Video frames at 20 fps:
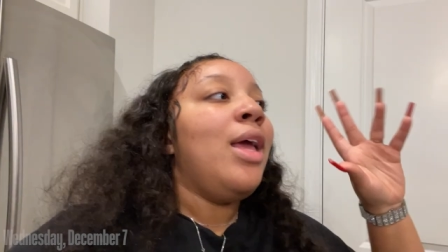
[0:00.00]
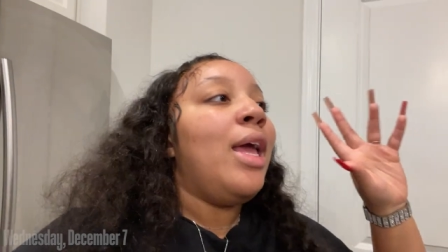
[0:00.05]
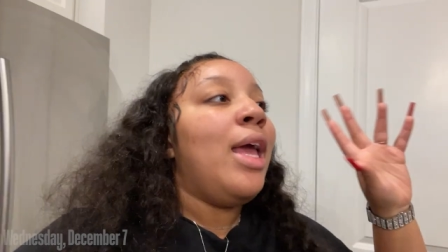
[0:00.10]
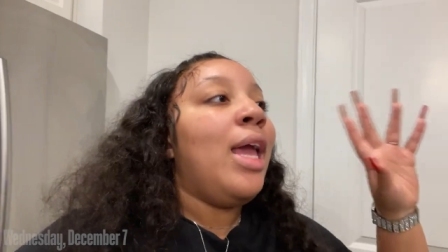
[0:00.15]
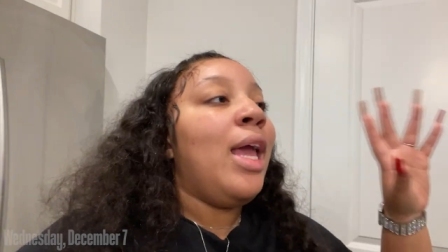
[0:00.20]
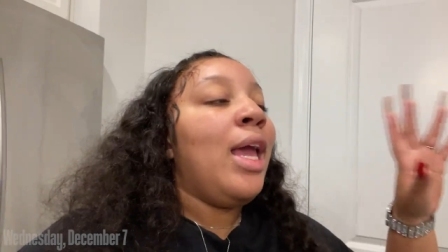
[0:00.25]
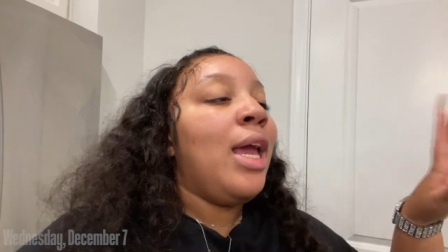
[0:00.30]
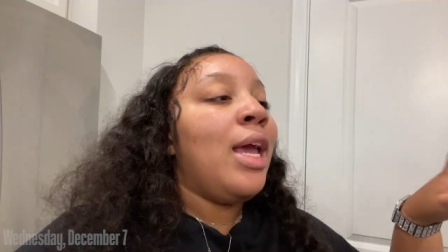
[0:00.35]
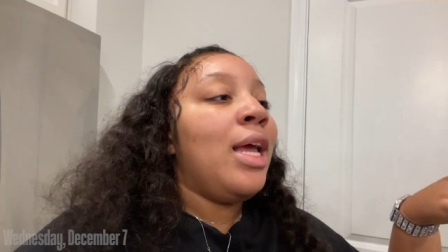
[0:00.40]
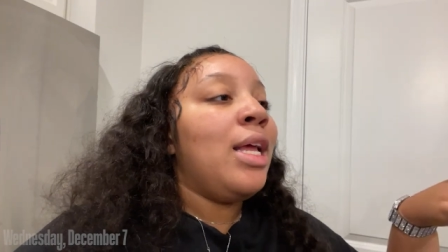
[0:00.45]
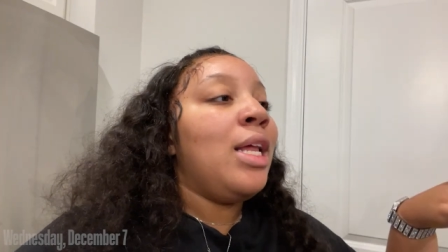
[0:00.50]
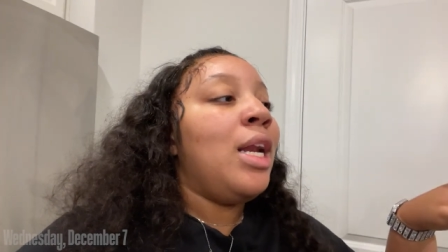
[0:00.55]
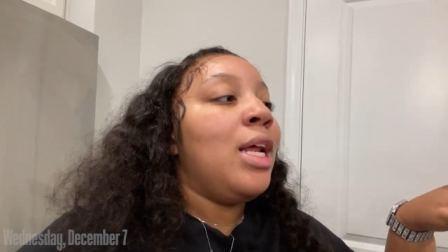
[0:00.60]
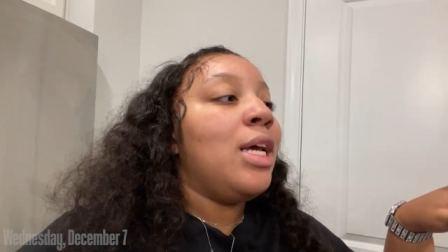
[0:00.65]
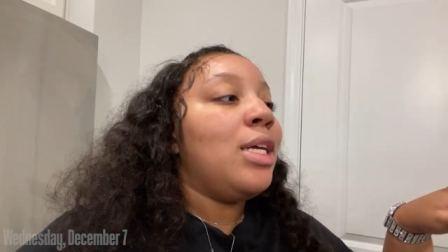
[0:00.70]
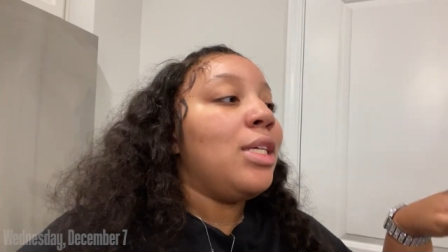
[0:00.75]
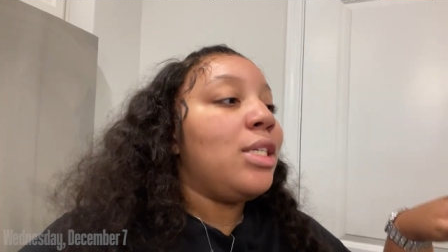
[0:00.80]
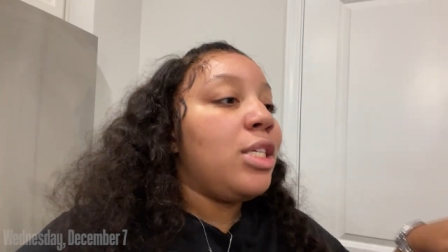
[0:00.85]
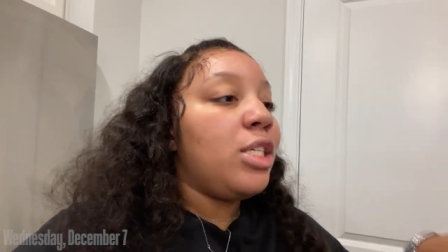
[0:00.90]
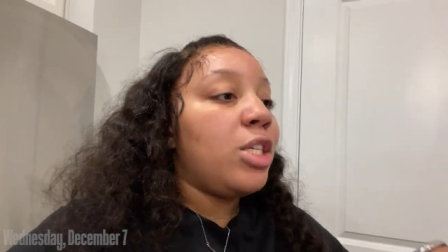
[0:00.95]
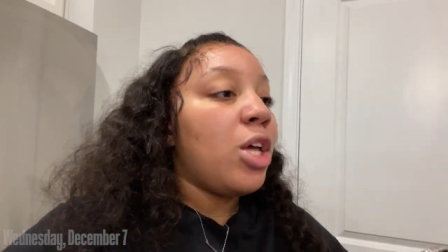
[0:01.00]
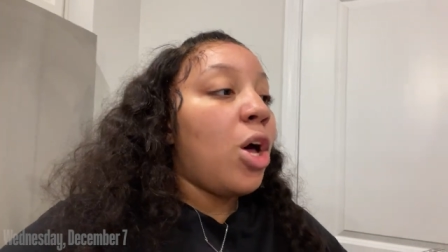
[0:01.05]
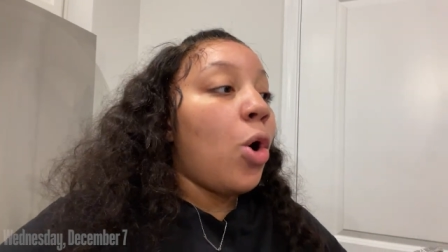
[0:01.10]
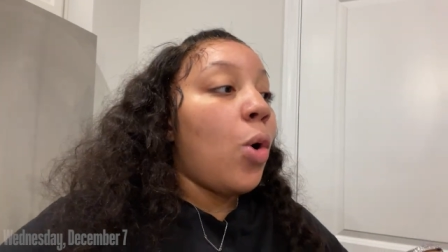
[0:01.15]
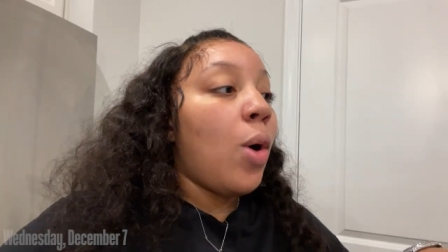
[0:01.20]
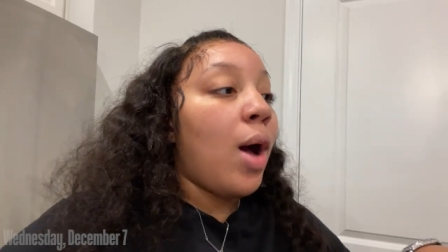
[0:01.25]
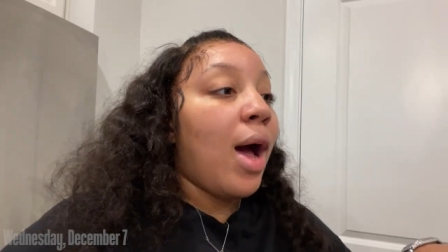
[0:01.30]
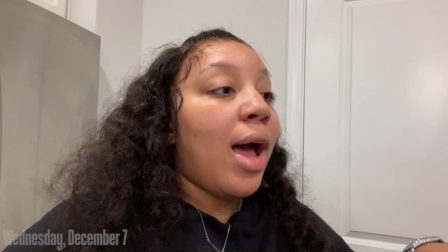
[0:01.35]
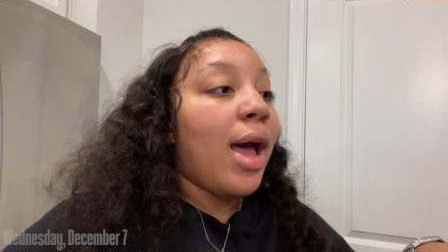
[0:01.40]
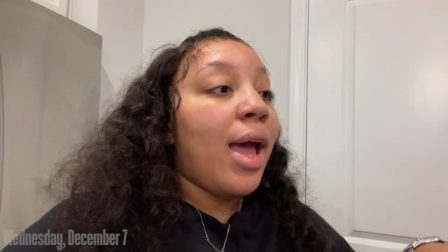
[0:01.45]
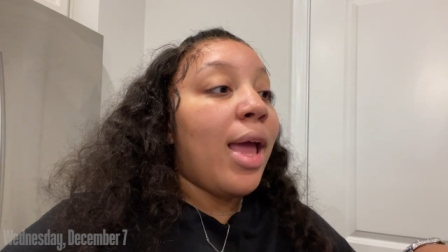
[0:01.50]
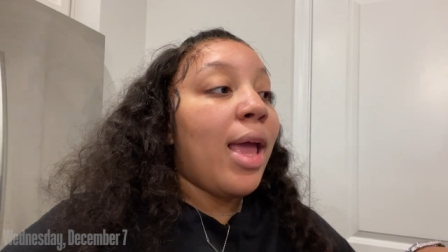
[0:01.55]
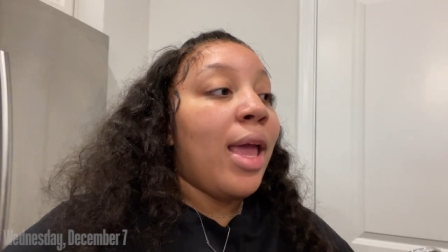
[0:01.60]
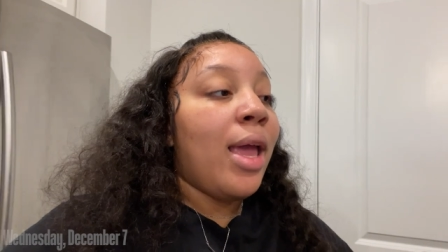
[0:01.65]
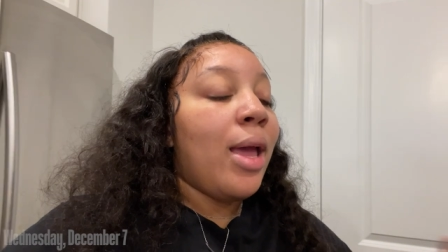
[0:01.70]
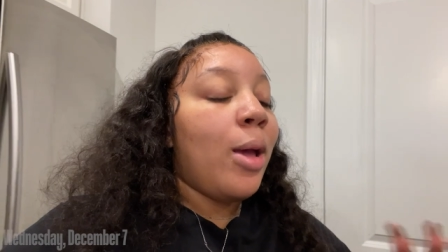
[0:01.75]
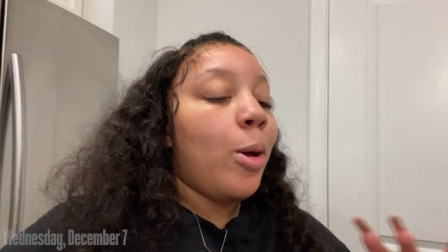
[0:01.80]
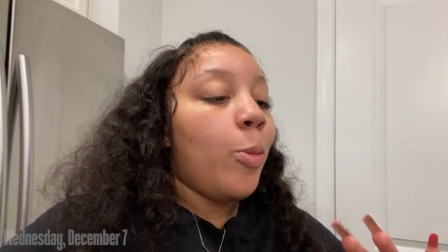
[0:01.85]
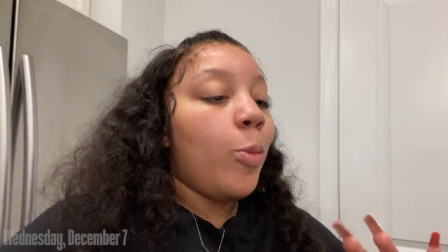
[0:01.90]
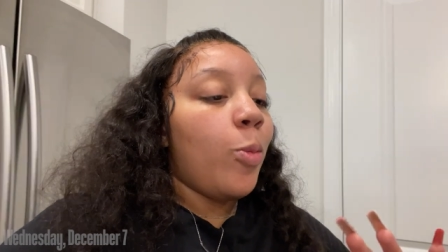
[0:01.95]
and so I
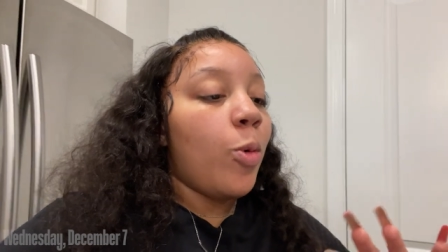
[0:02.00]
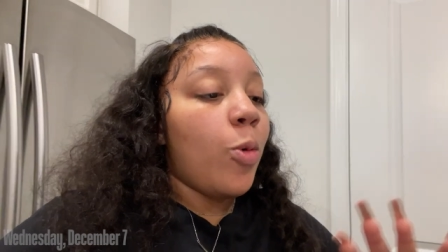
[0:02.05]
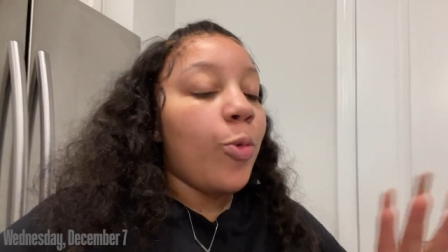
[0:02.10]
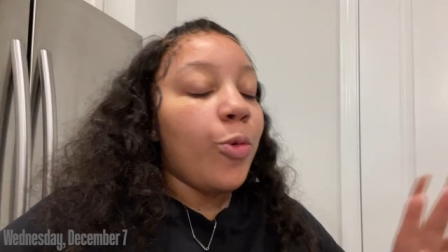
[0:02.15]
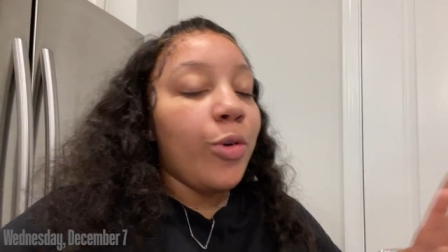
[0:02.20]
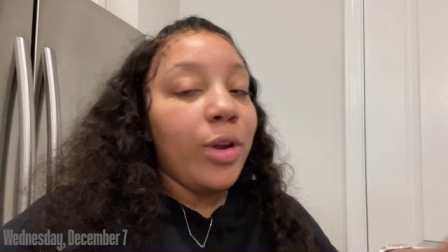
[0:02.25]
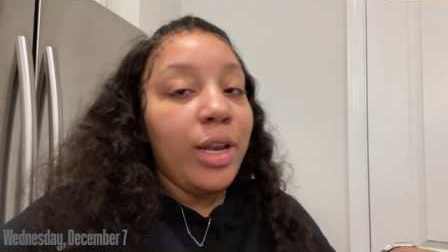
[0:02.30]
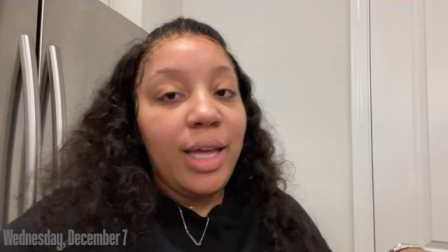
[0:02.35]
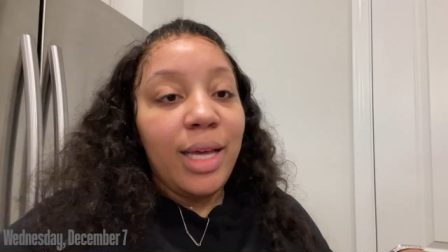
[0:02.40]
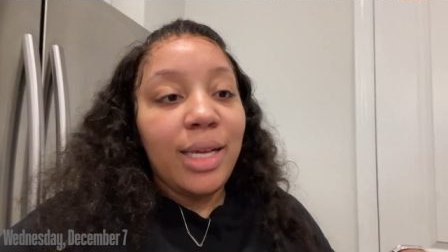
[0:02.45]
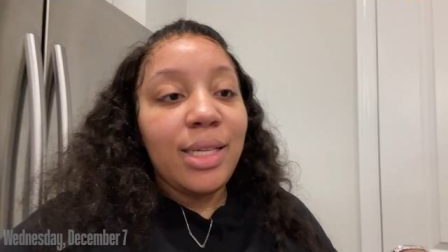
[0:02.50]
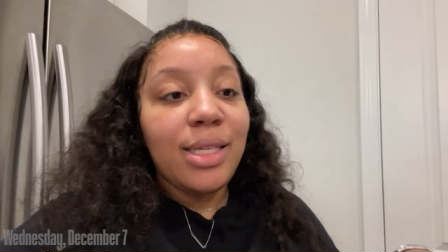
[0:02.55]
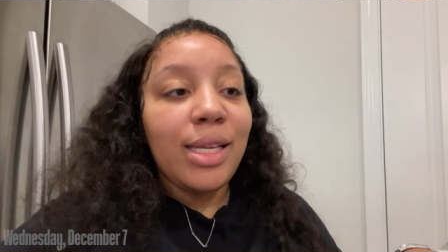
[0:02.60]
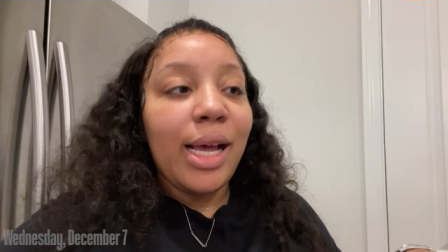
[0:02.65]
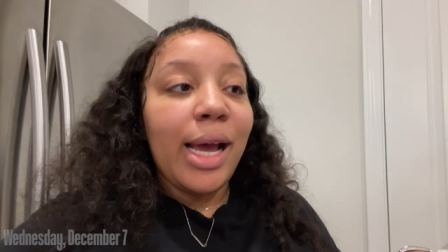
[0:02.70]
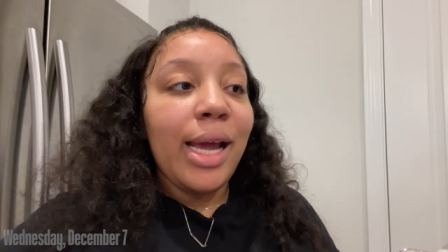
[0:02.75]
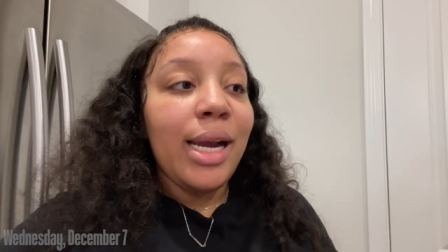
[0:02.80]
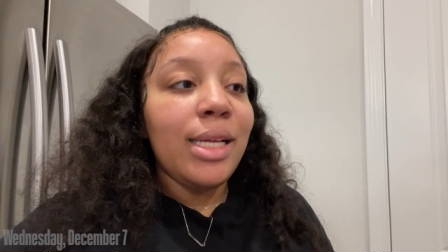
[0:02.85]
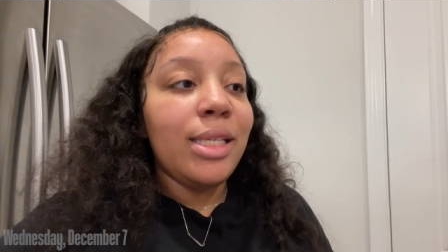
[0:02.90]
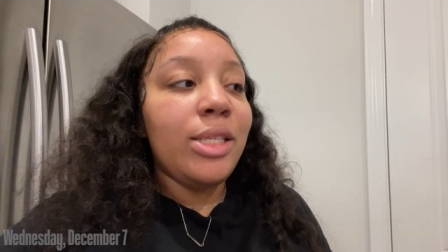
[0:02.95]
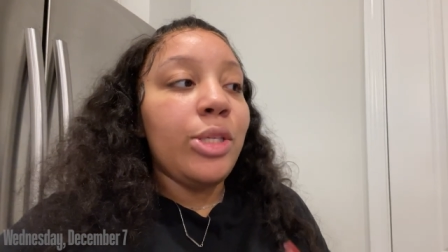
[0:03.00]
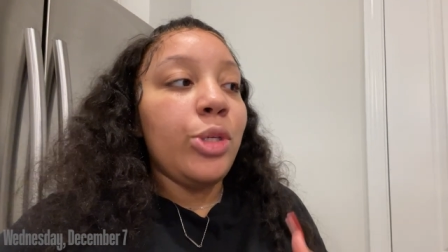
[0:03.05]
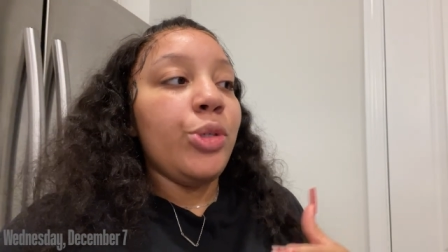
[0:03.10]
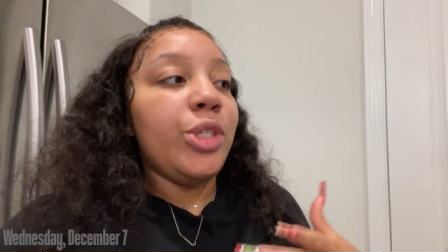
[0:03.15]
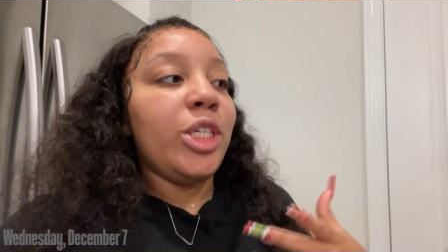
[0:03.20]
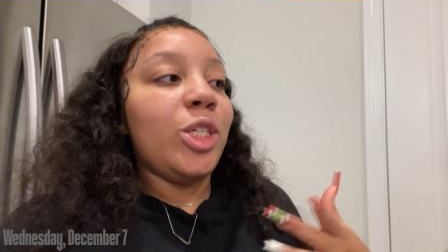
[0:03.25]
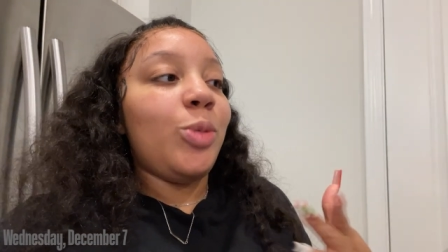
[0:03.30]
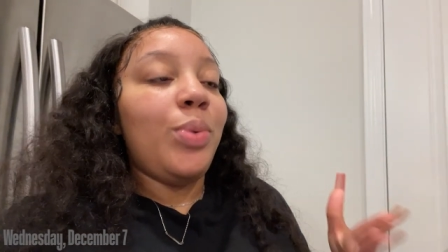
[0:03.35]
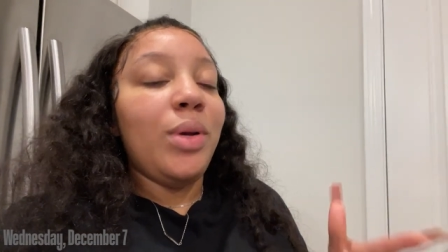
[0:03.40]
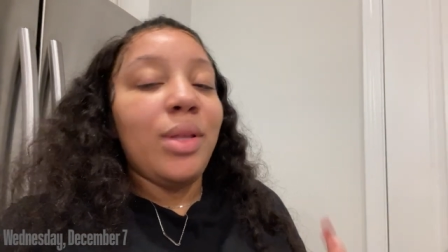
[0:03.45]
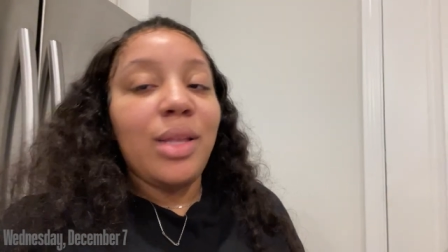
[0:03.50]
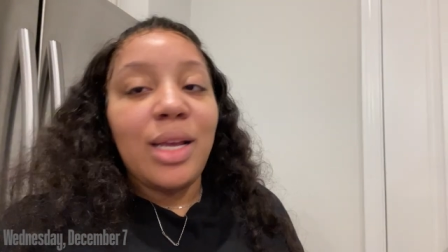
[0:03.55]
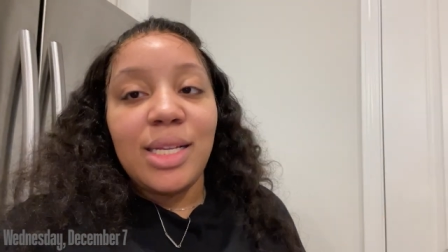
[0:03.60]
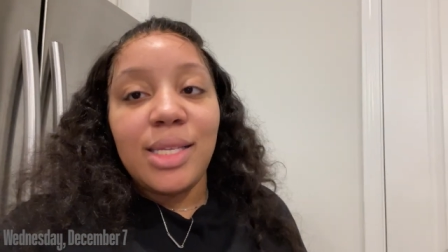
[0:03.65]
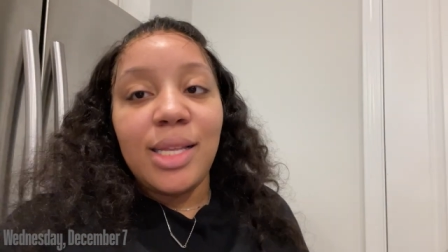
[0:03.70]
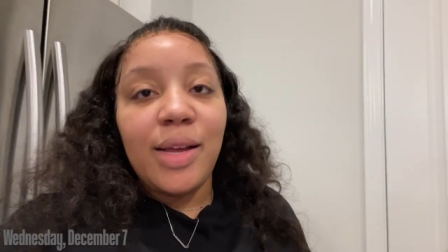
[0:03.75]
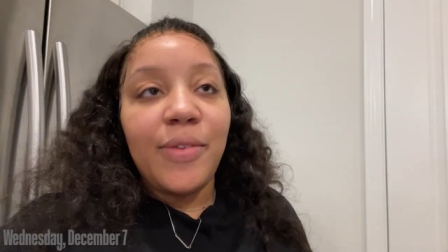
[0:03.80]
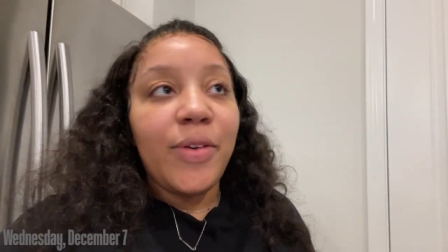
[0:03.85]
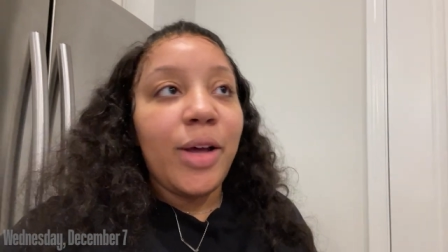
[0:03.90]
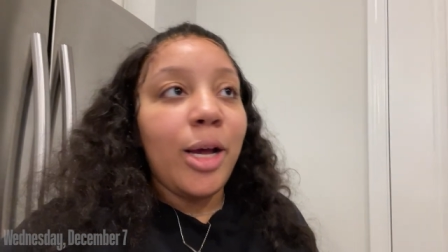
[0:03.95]
am really excited to just put that
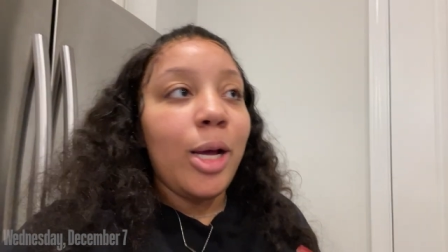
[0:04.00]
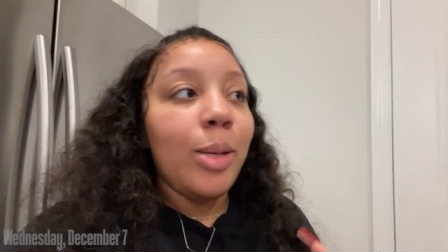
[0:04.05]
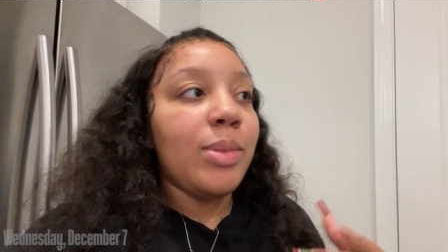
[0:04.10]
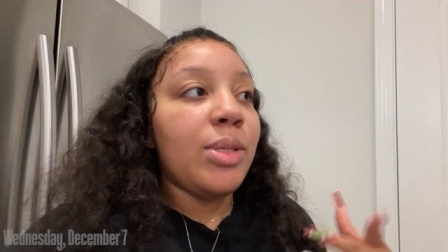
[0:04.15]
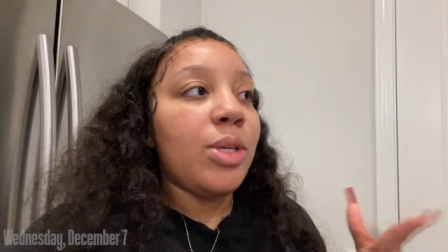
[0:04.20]
stuff up.